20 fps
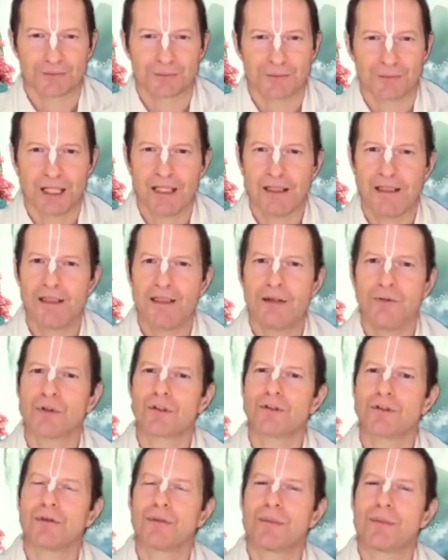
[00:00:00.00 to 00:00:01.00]
Then he
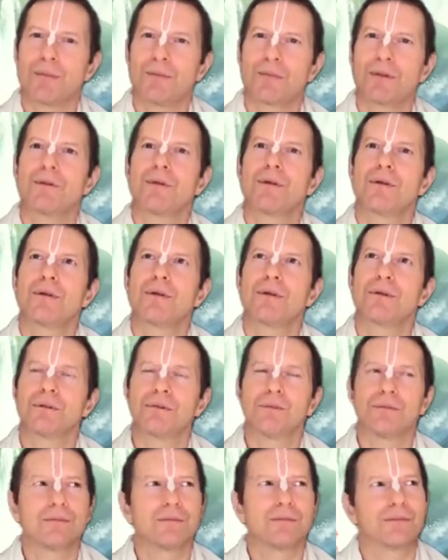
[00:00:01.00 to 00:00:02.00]
was remembering,
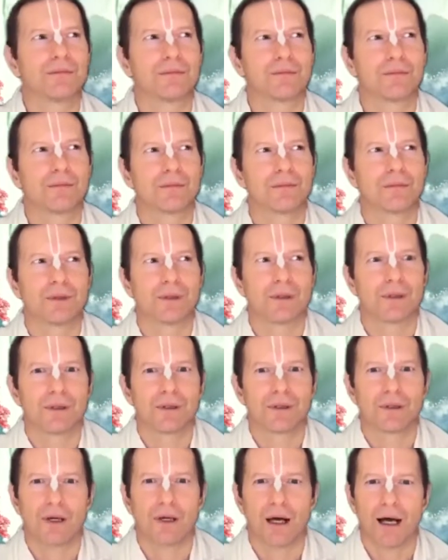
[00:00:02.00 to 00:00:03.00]
oh,
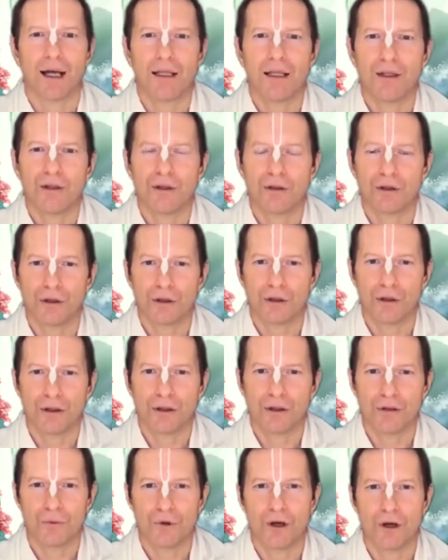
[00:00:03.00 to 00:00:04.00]
I
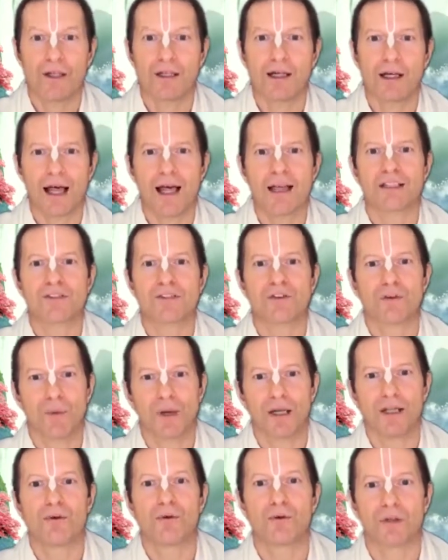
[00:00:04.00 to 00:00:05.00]
heard one class from
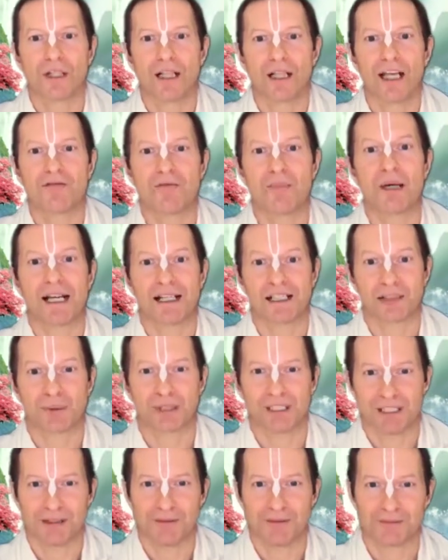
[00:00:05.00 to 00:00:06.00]
my Gurudev Brihaspati.